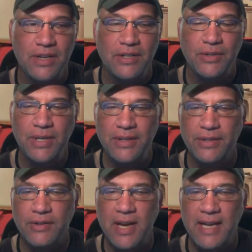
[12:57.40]
So
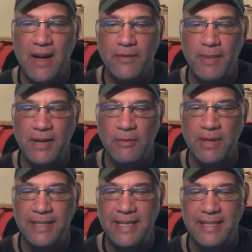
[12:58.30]
another strikeout for Pedro
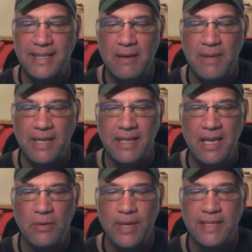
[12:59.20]
Martinez, and now
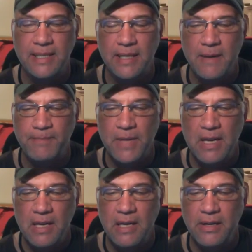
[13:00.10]
Mientkiewicz is up.
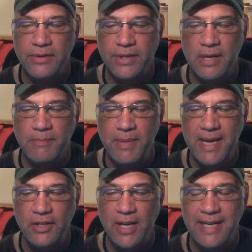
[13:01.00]
Here's the
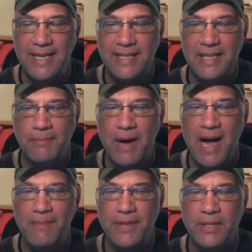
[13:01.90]
pitch, and he's going to
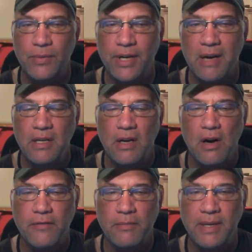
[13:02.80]
pop this one up.
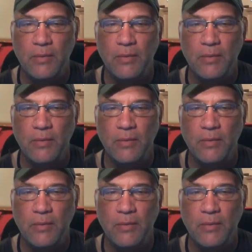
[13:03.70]
Offerman